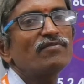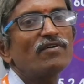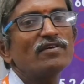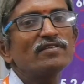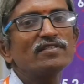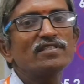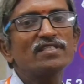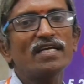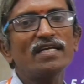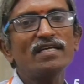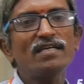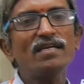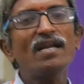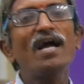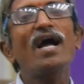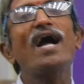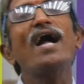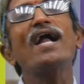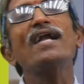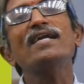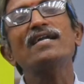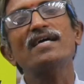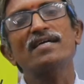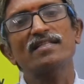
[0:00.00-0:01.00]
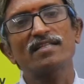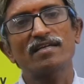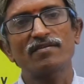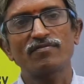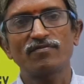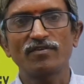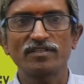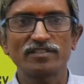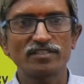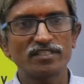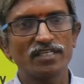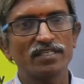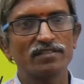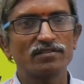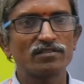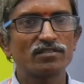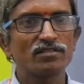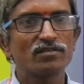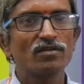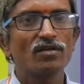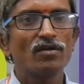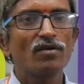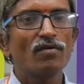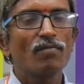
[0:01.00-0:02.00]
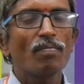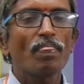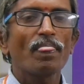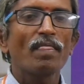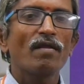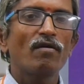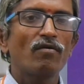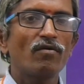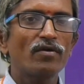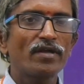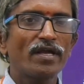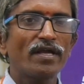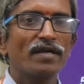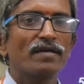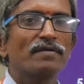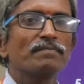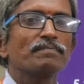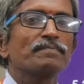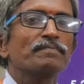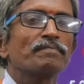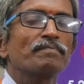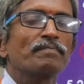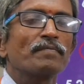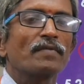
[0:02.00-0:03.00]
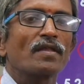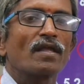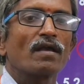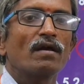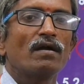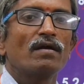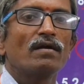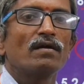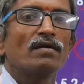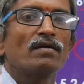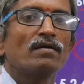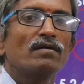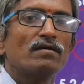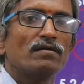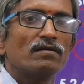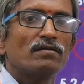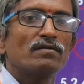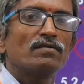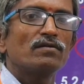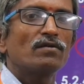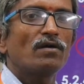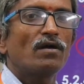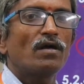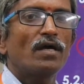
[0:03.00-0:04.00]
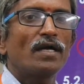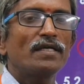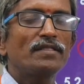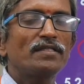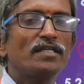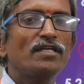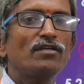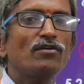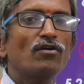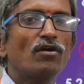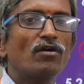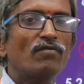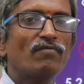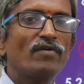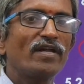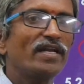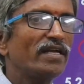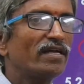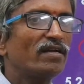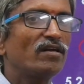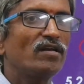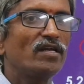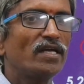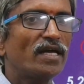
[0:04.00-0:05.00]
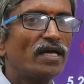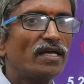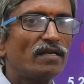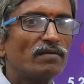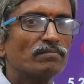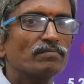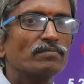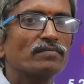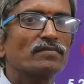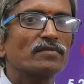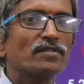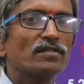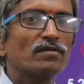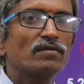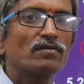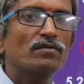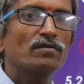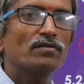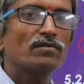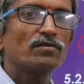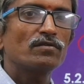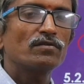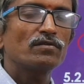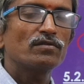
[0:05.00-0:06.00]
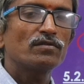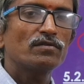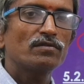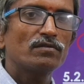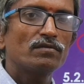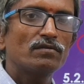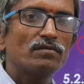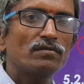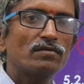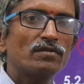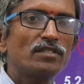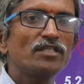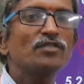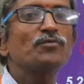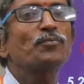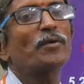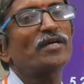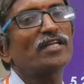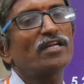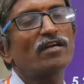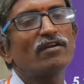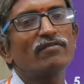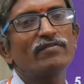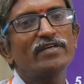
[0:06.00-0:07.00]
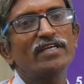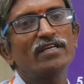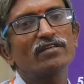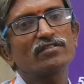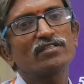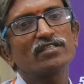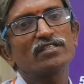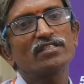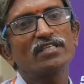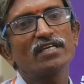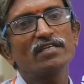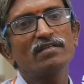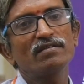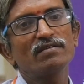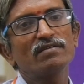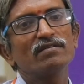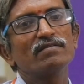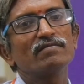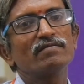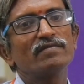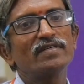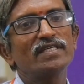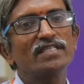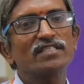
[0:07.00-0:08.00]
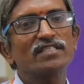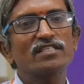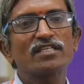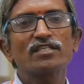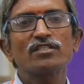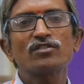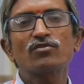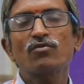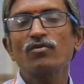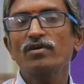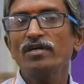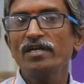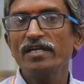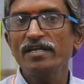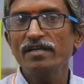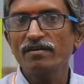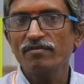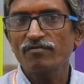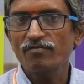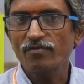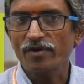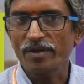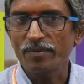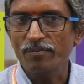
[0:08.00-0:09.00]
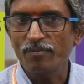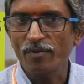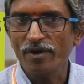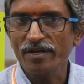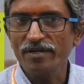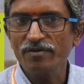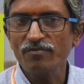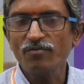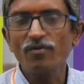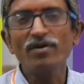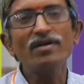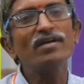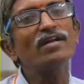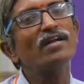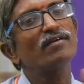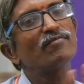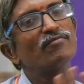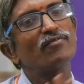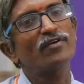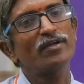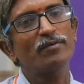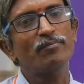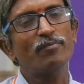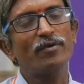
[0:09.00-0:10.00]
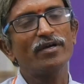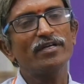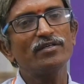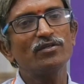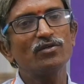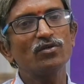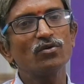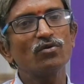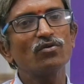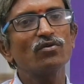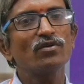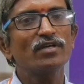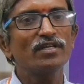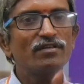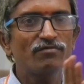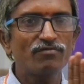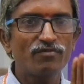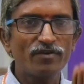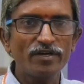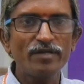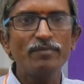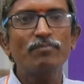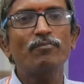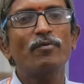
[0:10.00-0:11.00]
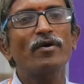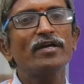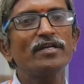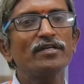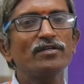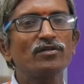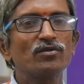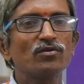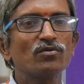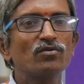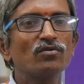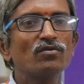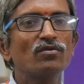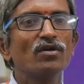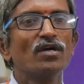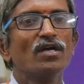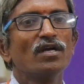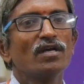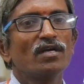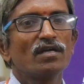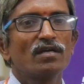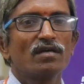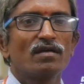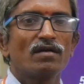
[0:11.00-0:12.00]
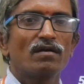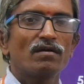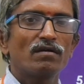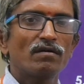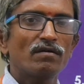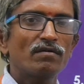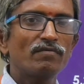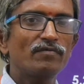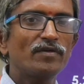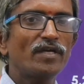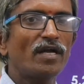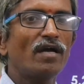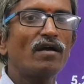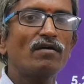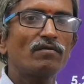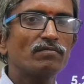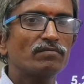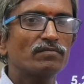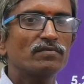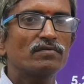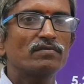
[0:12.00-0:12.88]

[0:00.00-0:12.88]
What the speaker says: function and other functions. Okay, I think you are very clear. This particular video session we discussed only 5.1 and 5.2. In 5.2 we have